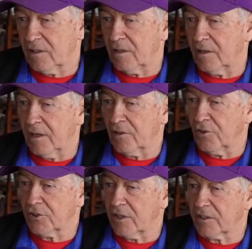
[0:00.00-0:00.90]
I, I
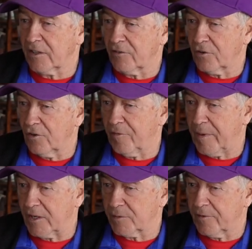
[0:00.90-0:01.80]
lost like seven and a half
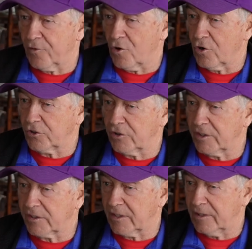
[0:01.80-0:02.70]
pounds before I got to
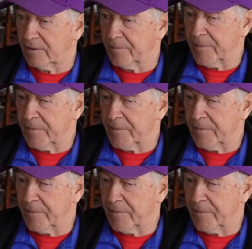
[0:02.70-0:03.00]
Natal.